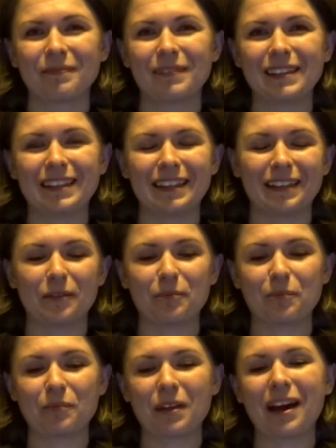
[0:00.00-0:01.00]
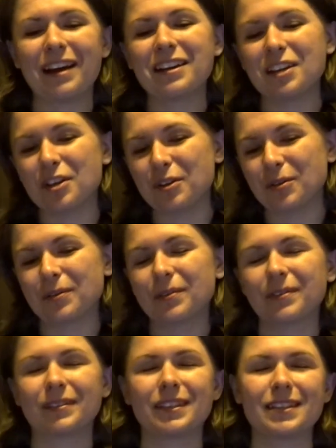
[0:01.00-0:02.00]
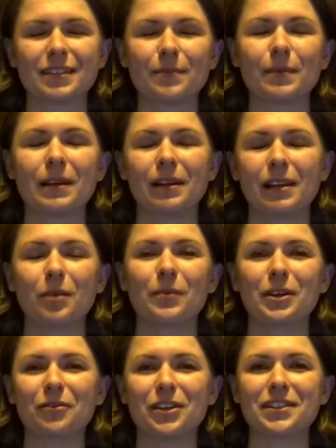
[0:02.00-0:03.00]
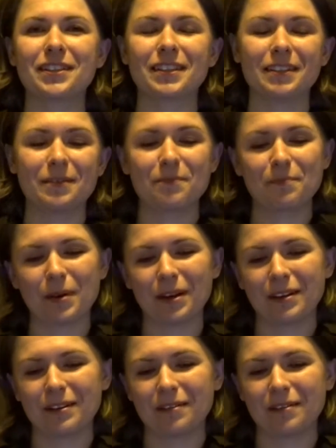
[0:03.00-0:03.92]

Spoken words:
Yeah, I know it's a little bit risky, but